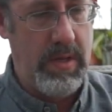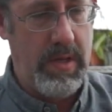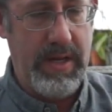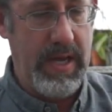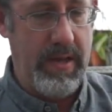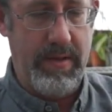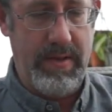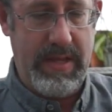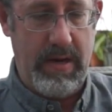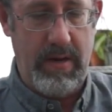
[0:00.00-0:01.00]
Again,
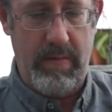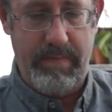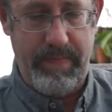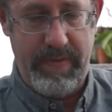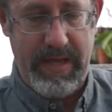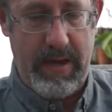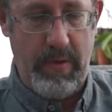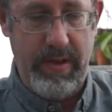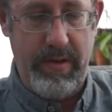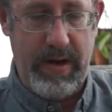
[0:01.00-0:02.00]
that
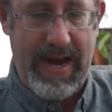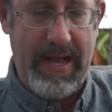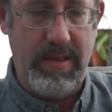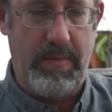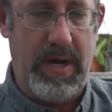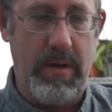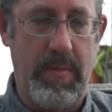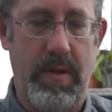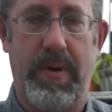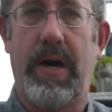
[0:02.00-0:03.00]
way they're at the bottom
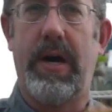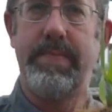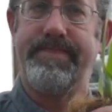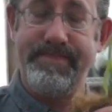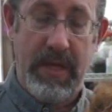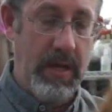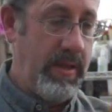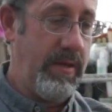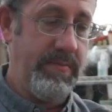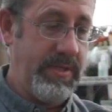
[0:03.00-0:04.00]
of the pot.
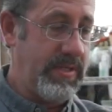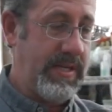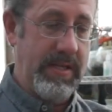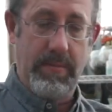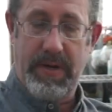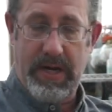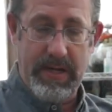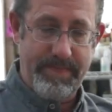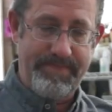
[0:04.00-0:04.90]
Then we just take the pot,